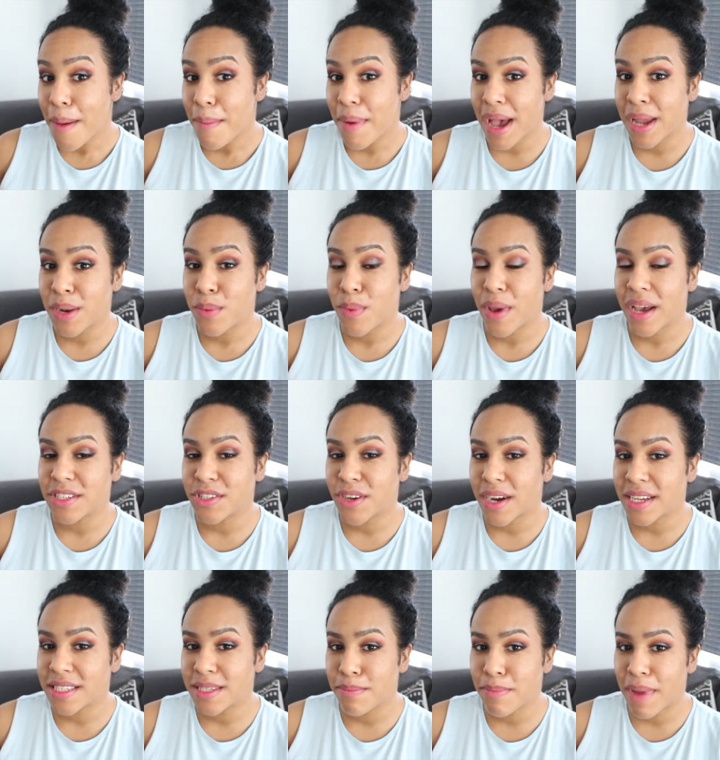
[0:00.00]
But anyway, I
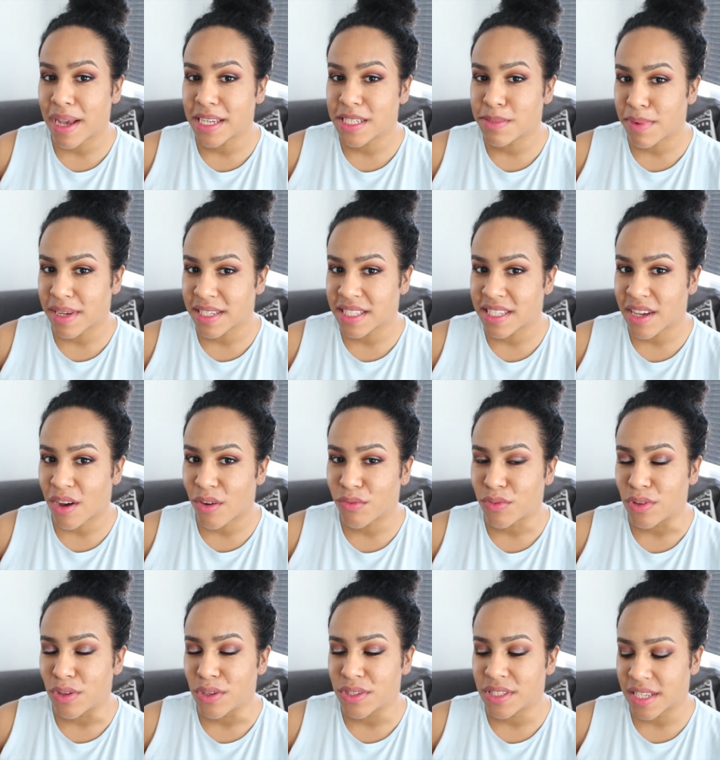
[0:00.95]
tried to match
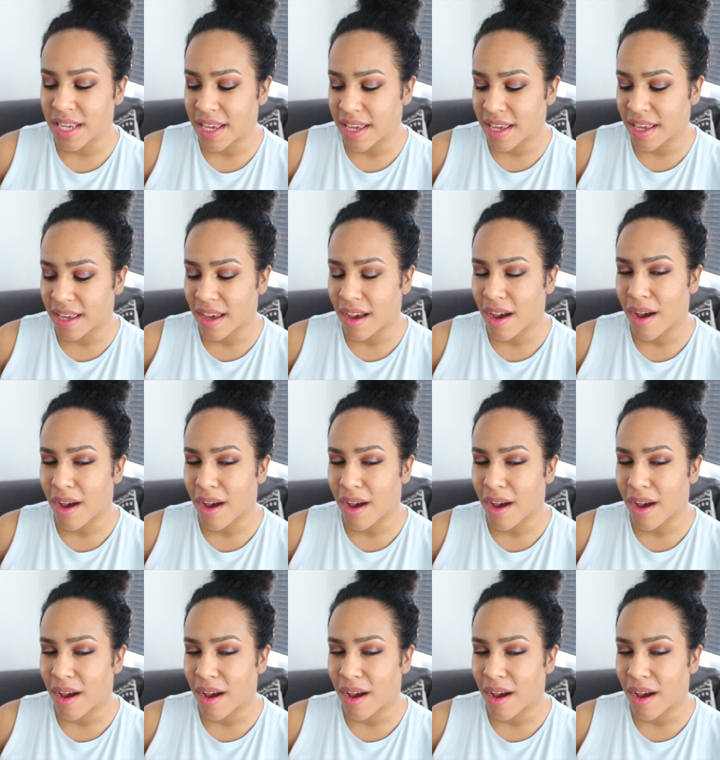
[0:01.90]
myself using